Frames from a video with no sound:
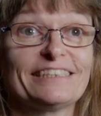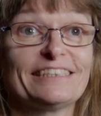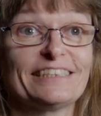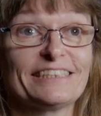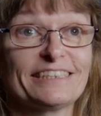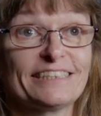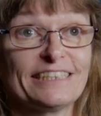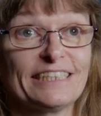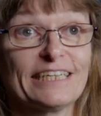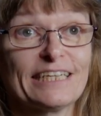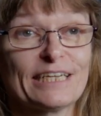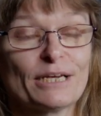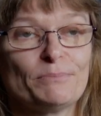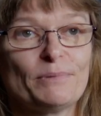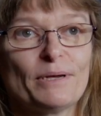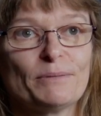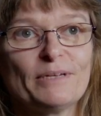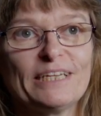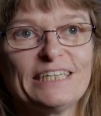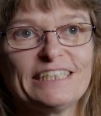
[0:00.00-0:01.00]
testing
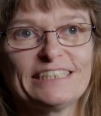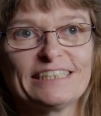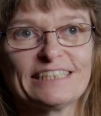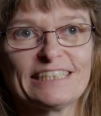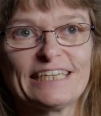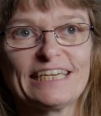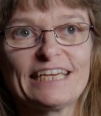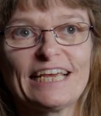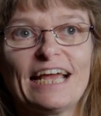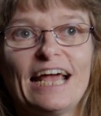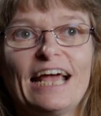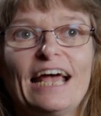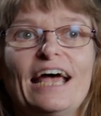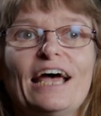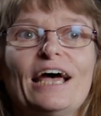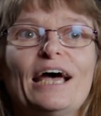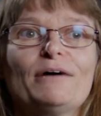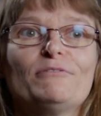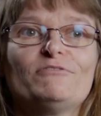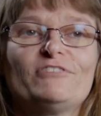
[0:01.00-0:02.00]
capability
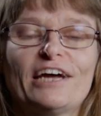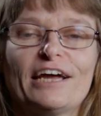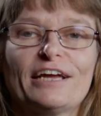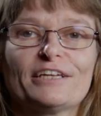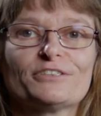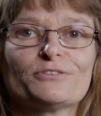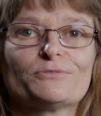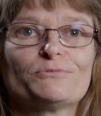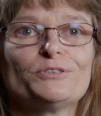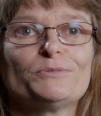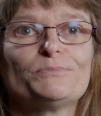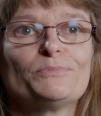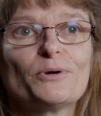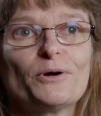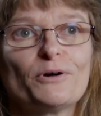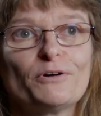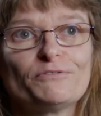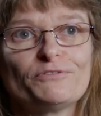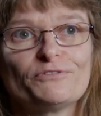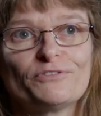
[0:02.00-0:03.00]
that would
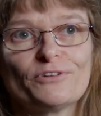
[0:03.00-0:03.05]
both